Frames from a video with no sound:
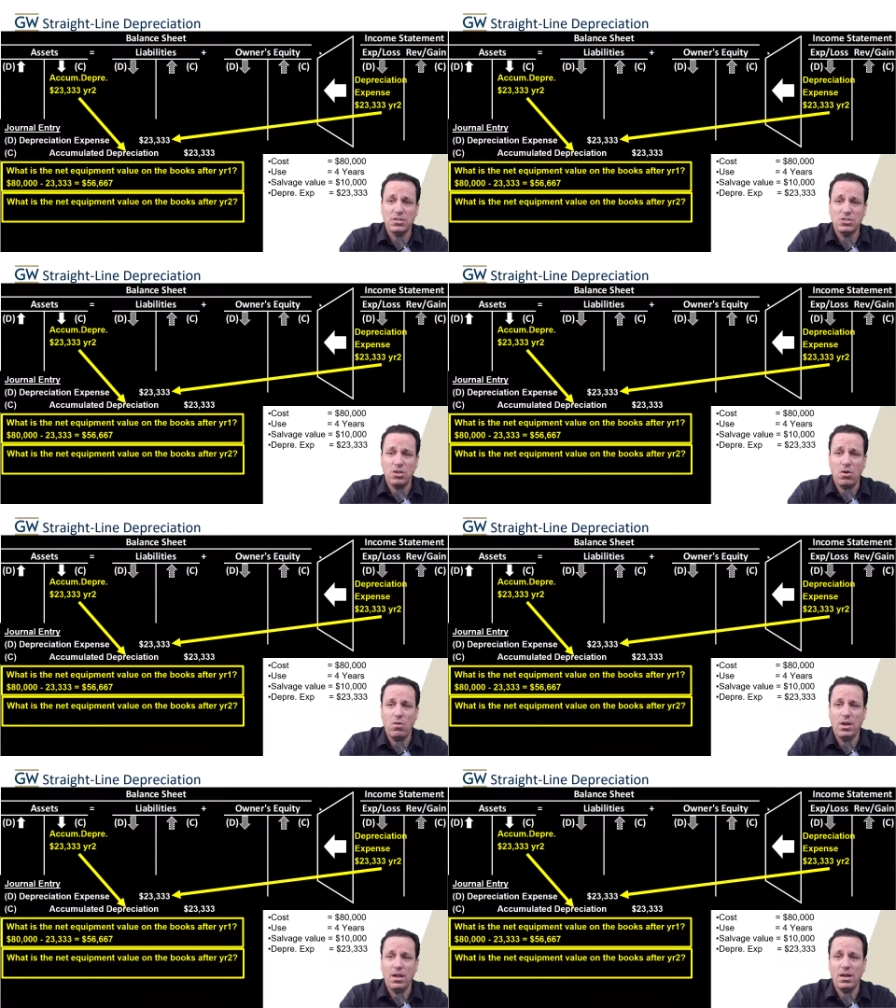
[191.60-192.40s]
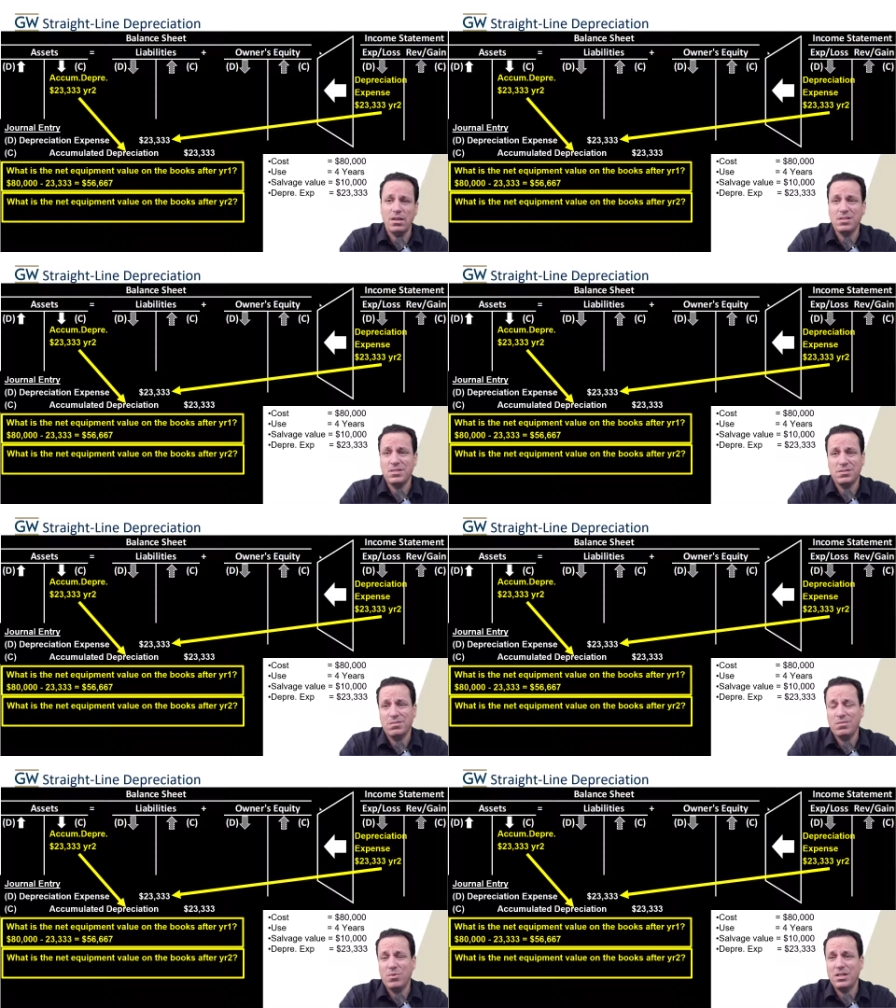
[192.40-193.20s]
So it is,
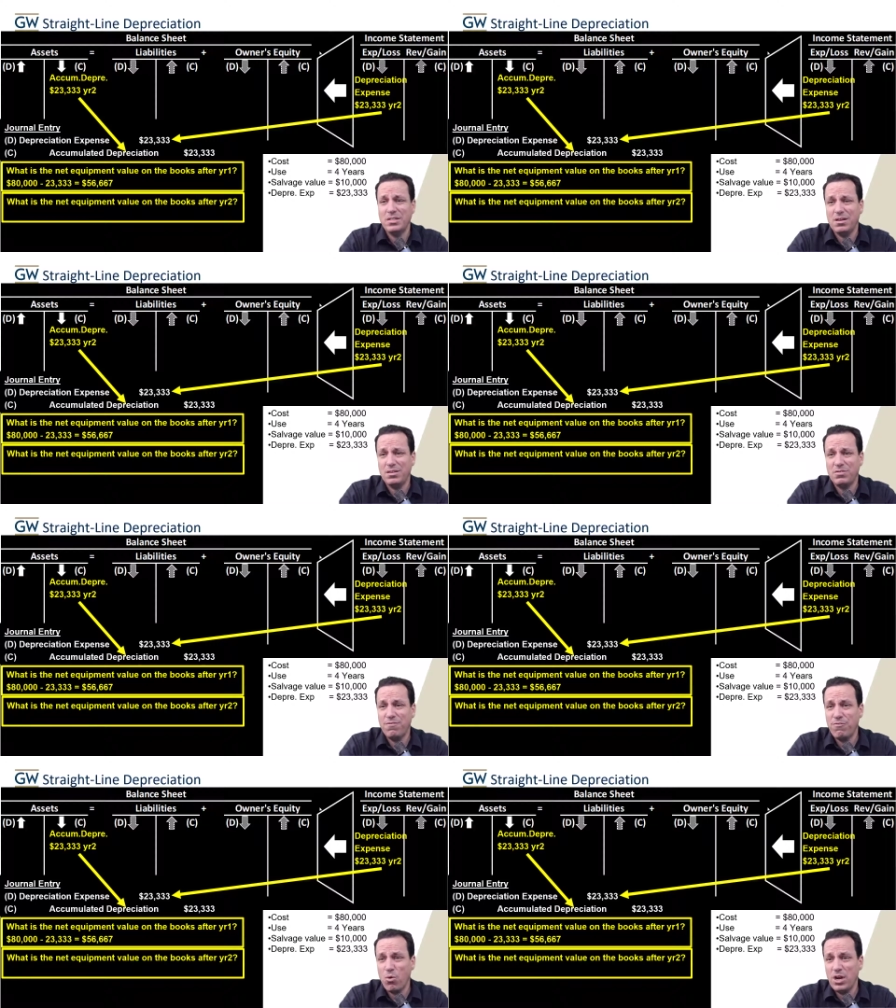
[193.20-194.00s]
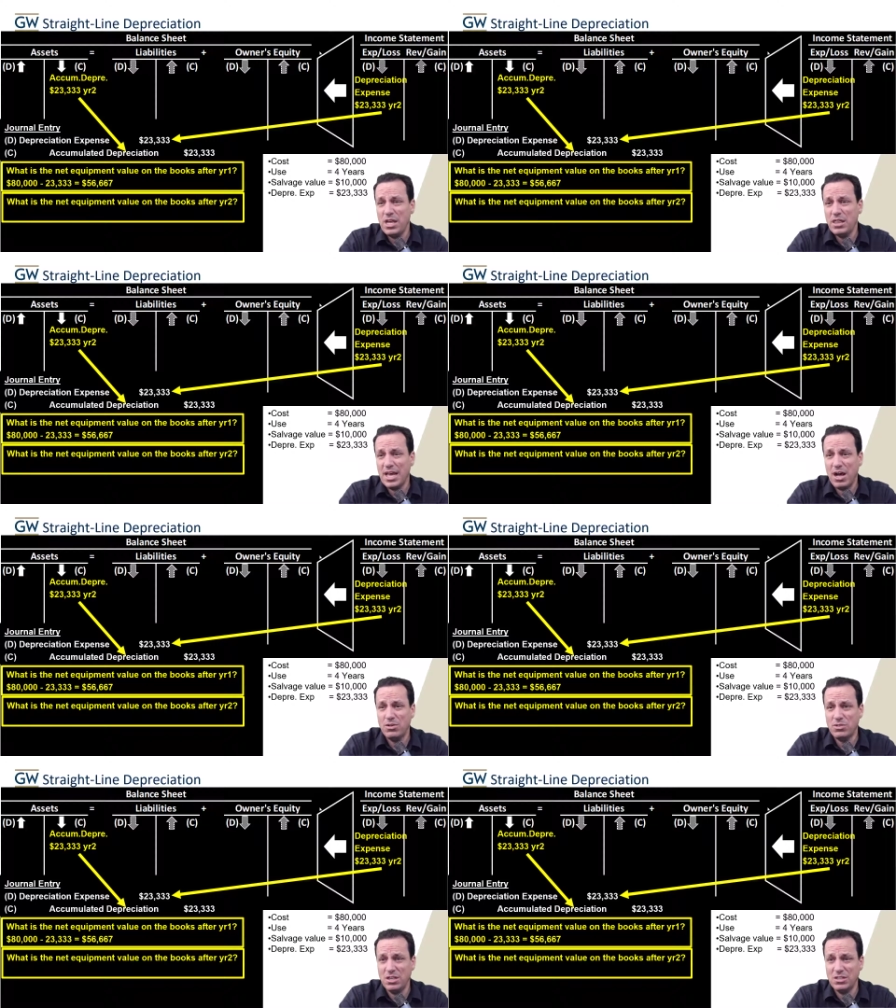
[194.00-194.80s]
what is it? It's
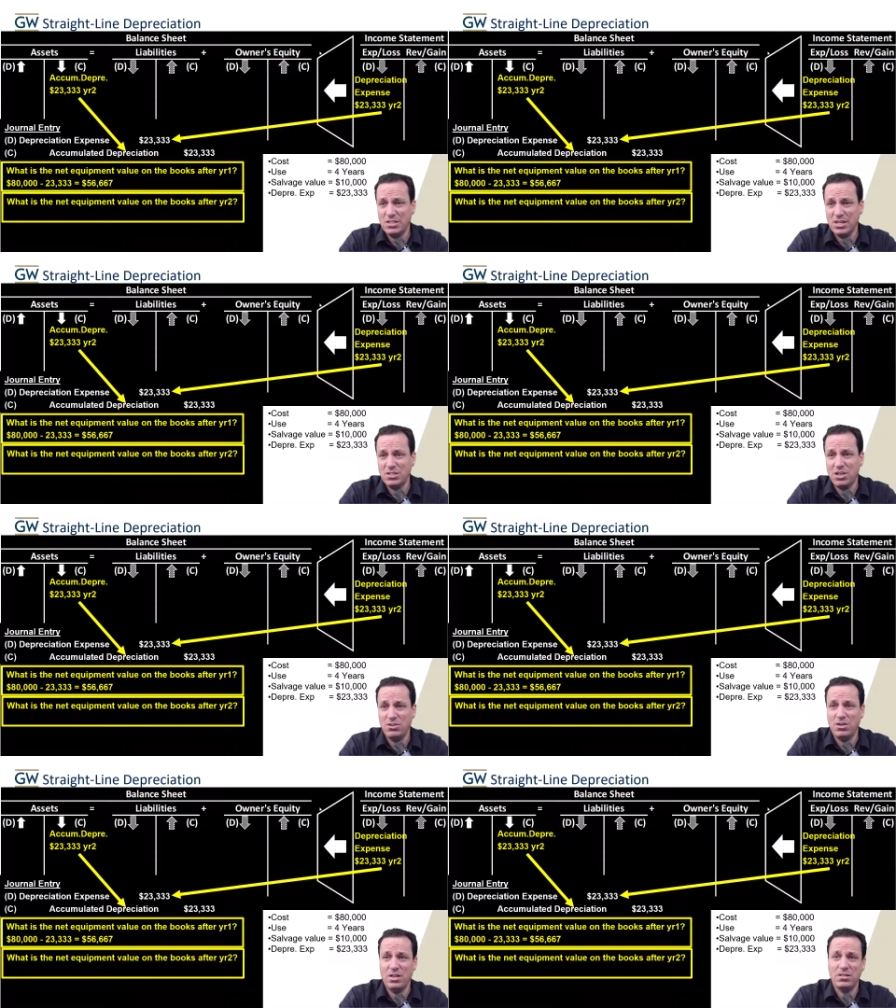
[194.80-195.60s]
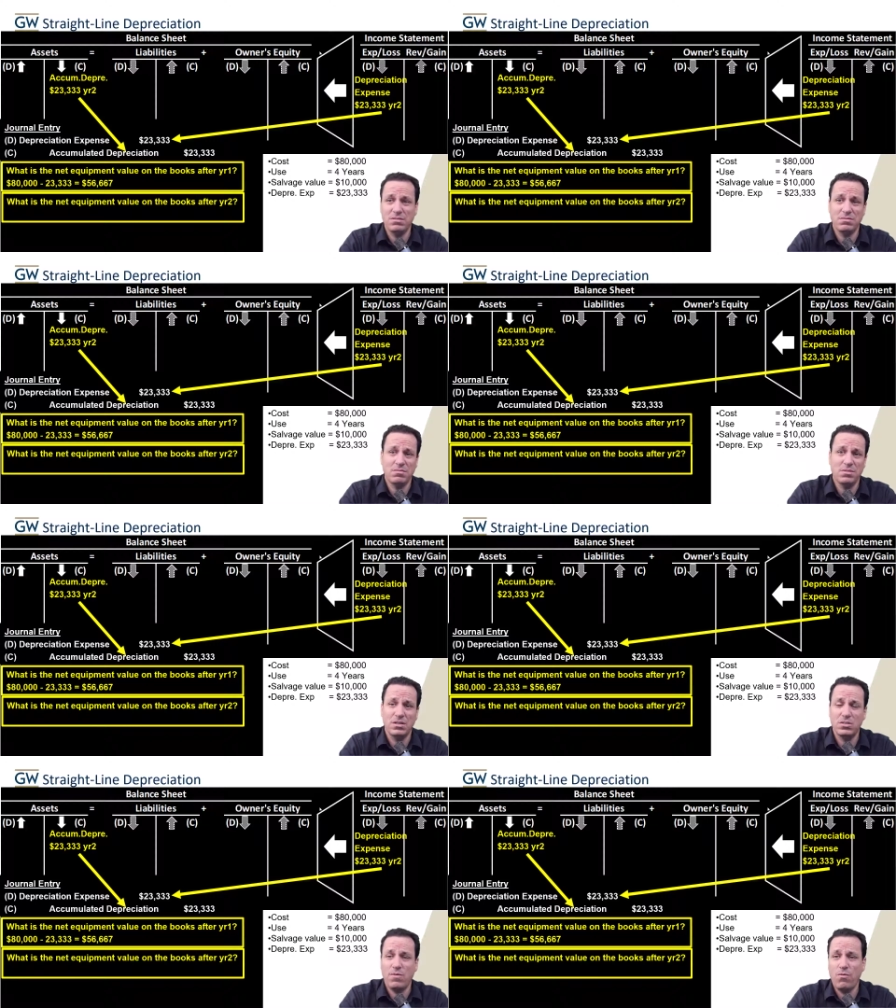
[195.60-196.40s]
40,600
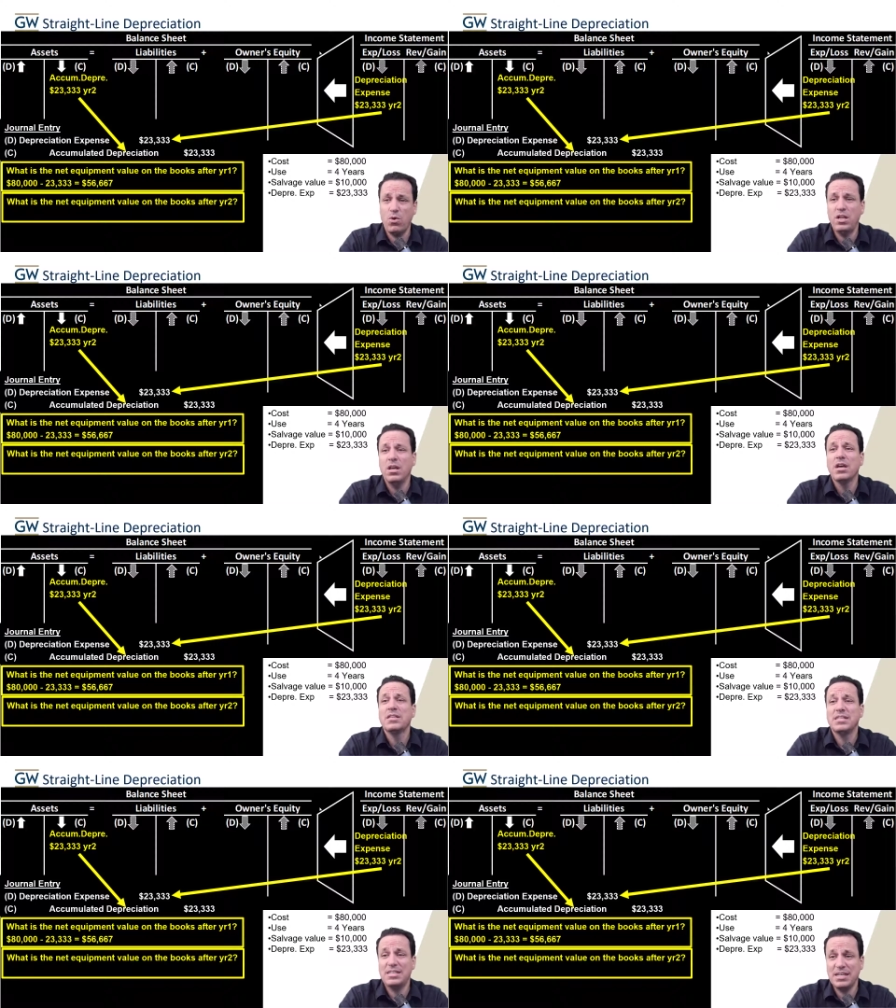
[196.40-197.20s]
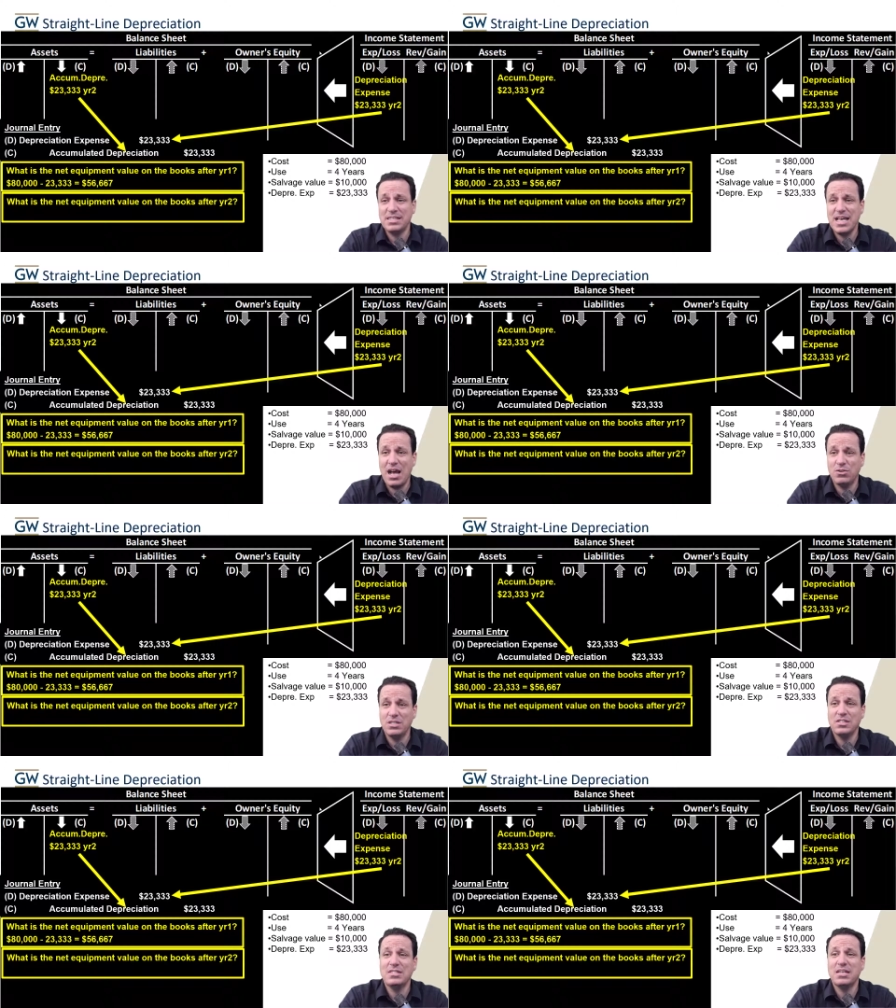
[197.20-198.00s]
and
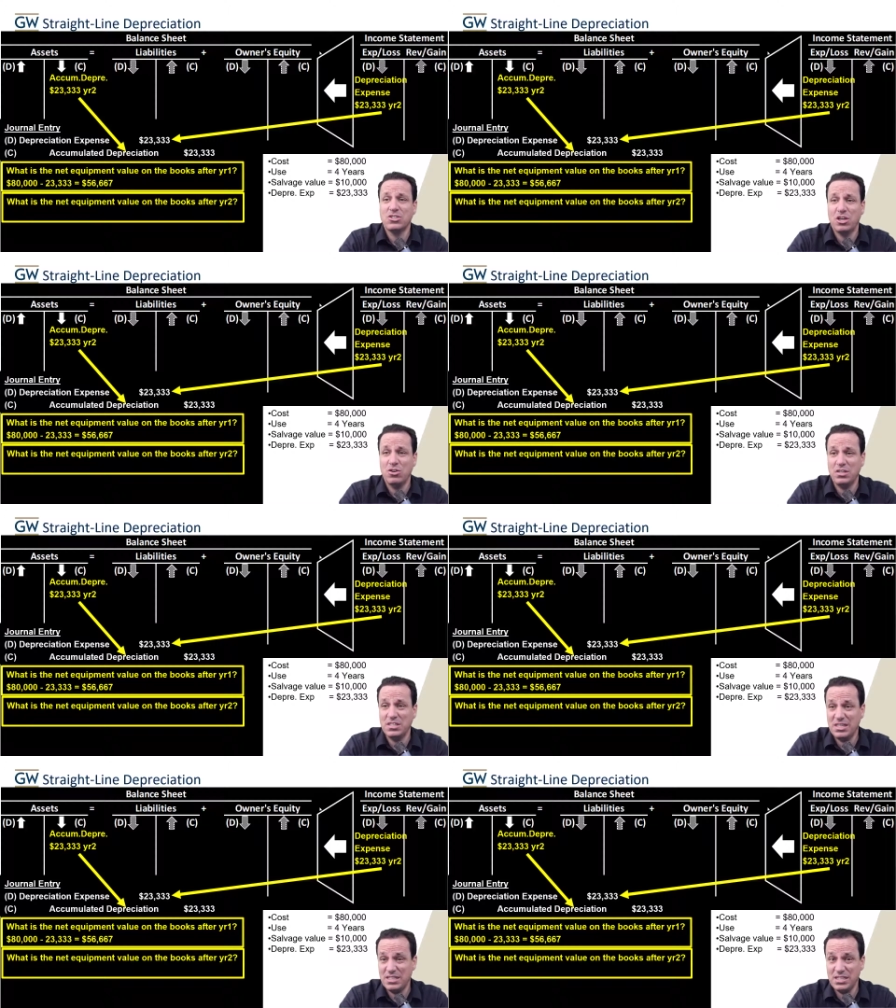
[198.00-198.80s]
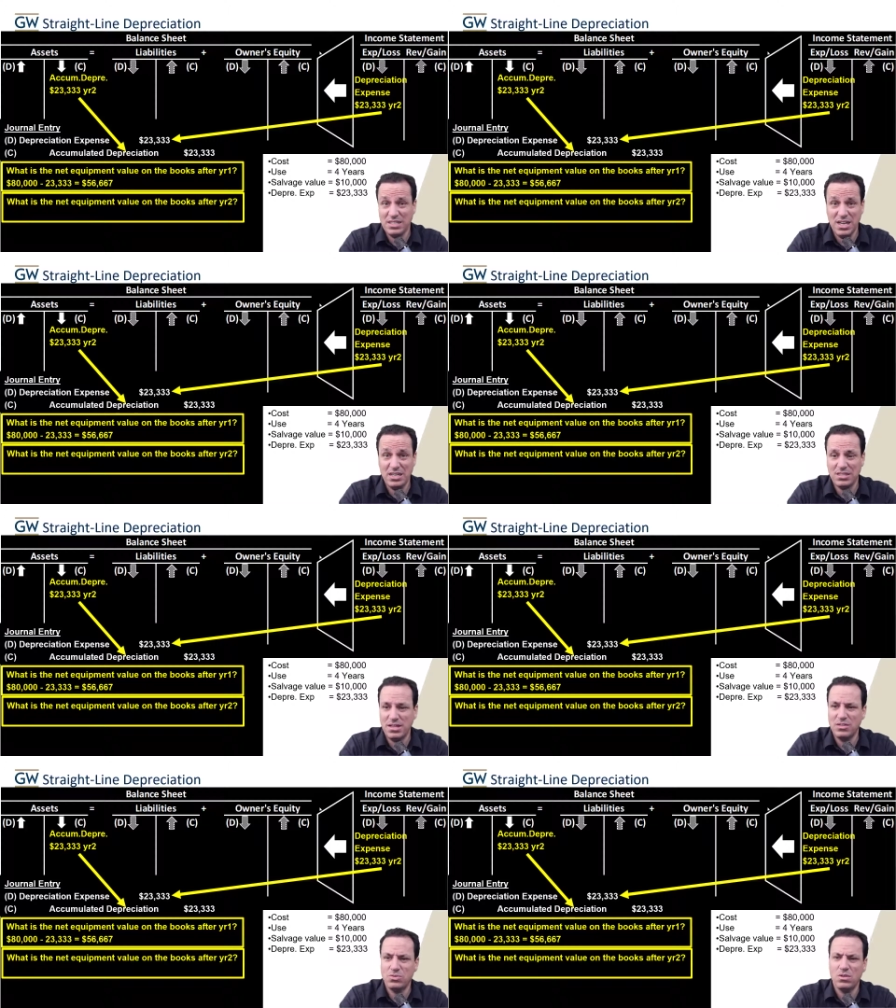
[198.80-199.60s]
46,666.
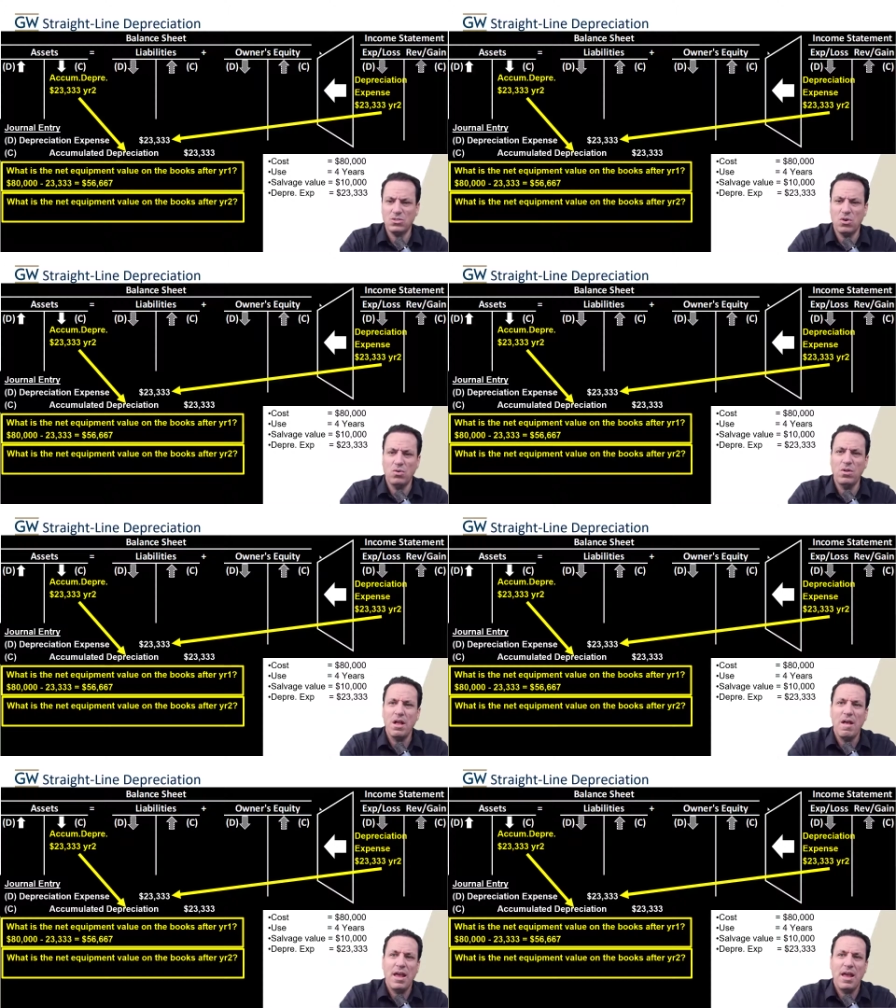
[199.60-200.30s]
That's the total.